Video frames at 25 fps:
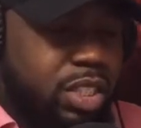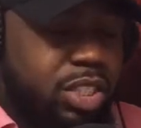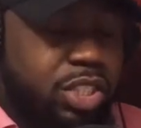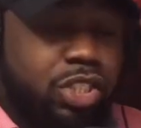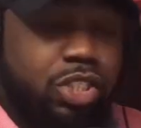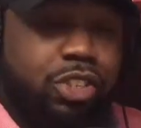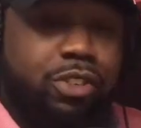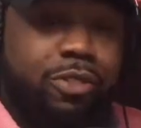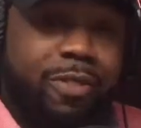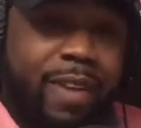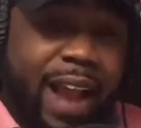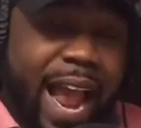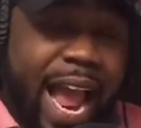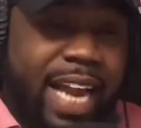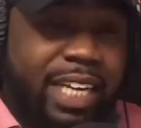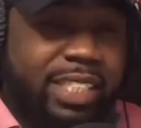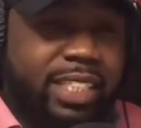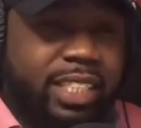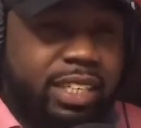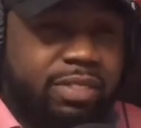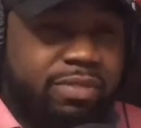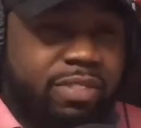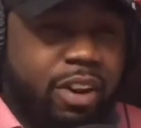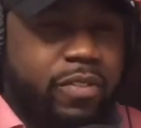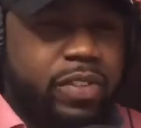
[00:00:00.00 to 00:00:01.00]

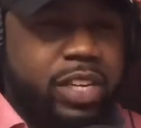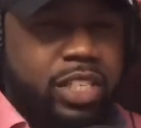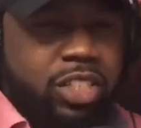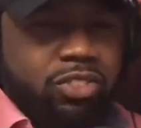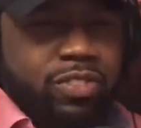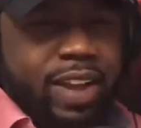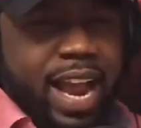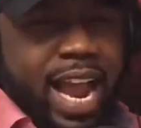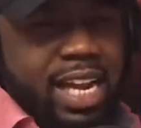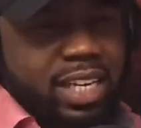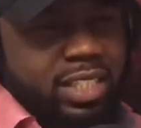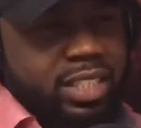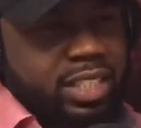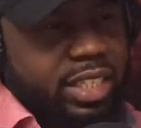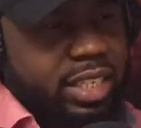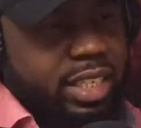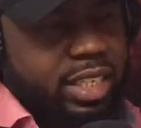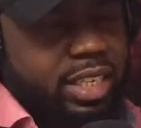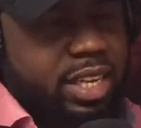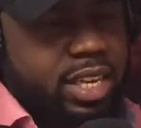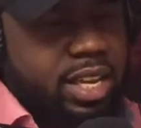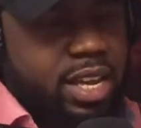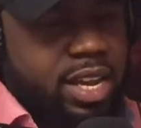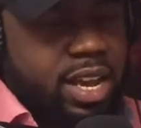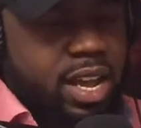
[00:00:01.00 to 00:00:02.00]
tragic, very tragic
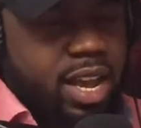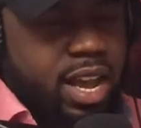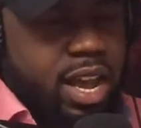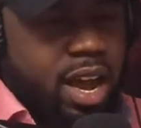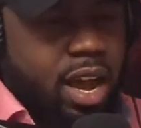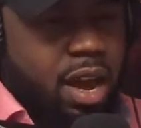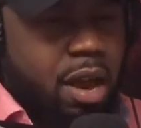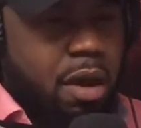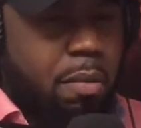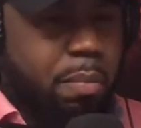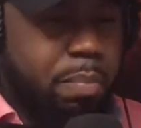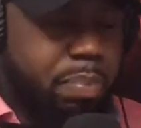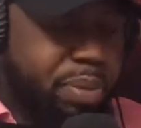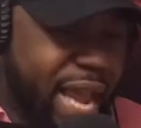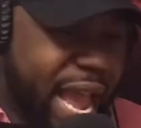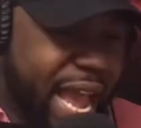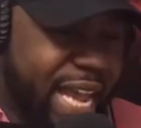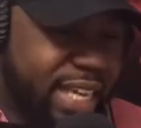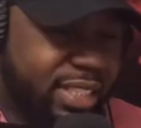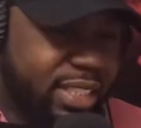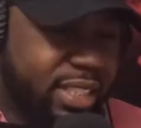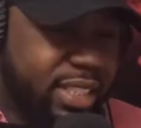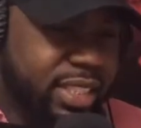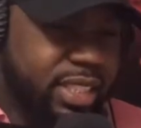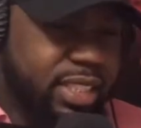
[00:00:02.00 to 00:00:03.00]

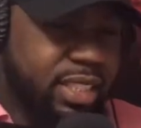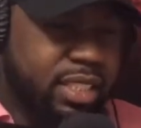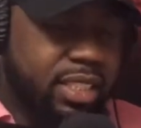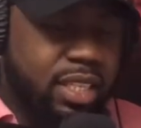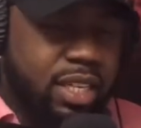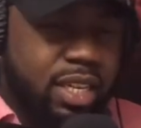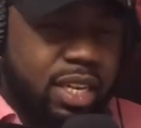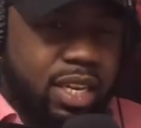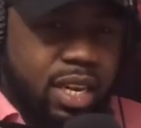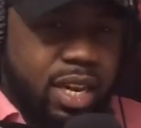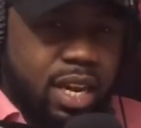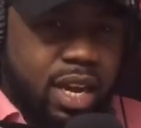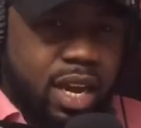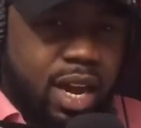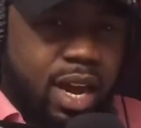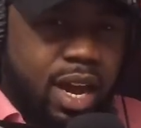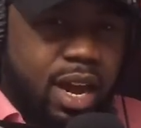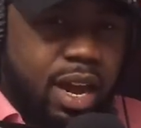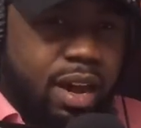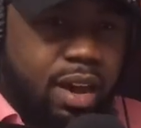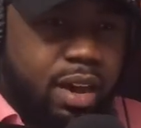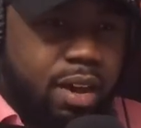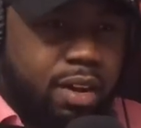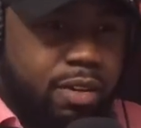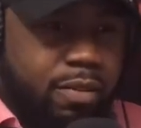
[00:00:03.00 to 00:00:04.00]
passing
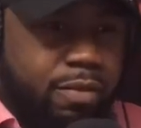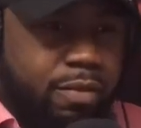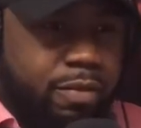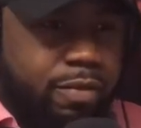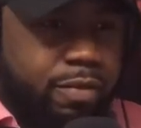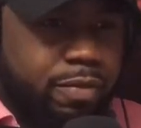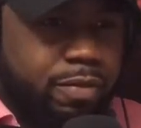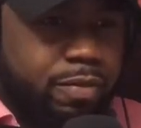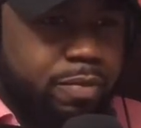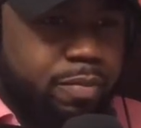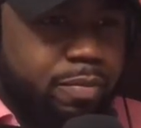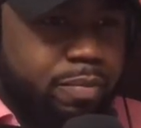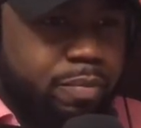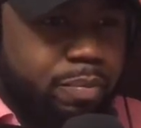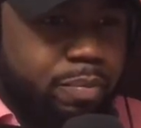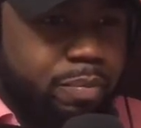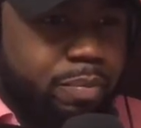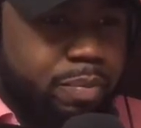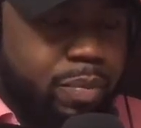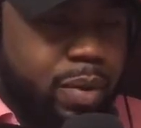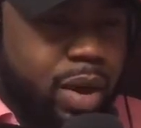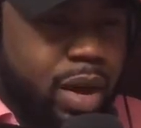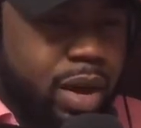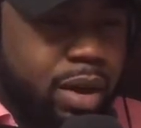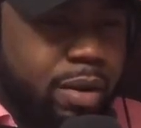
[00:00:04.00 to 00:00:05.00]
of
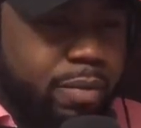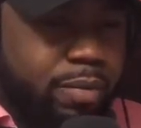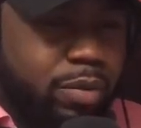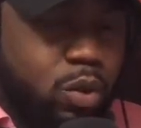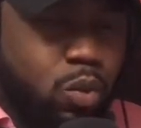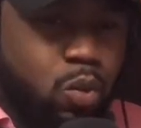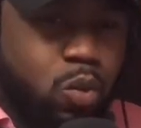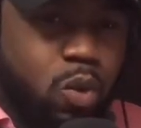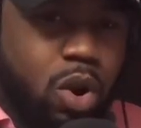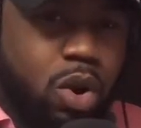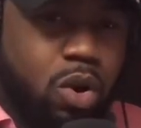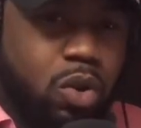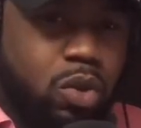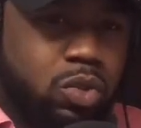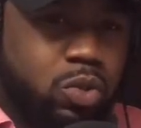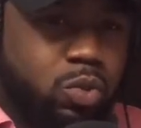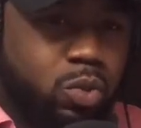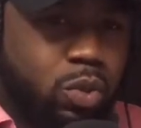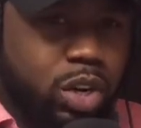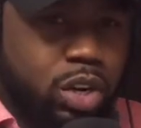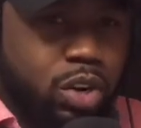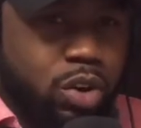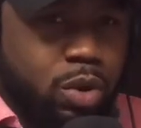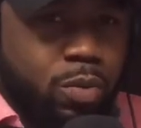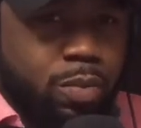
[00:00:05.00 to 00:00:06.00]
the world's one of